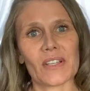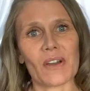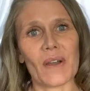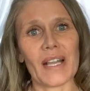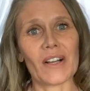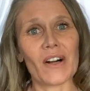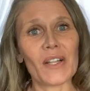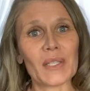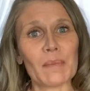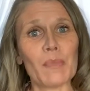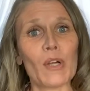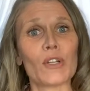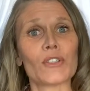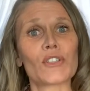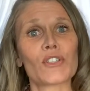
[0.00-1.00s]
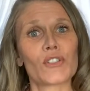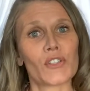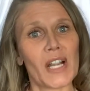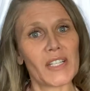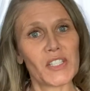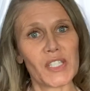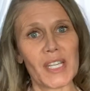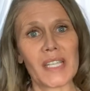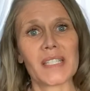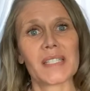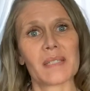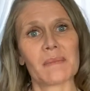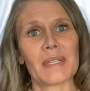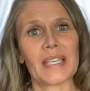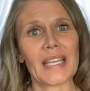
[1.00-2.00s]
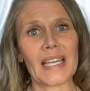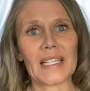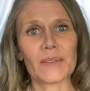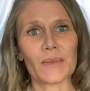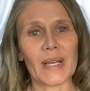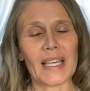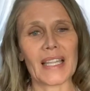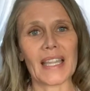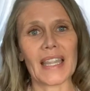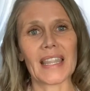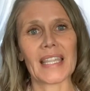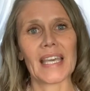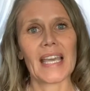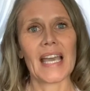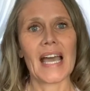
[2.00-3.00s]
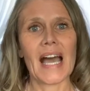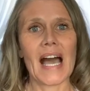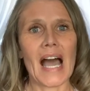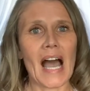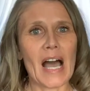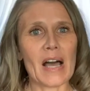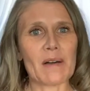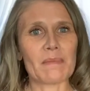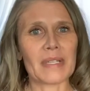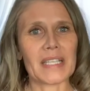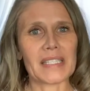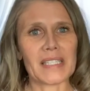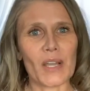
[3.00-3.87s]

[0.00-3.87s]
I called it Pole Stretching to begin with because I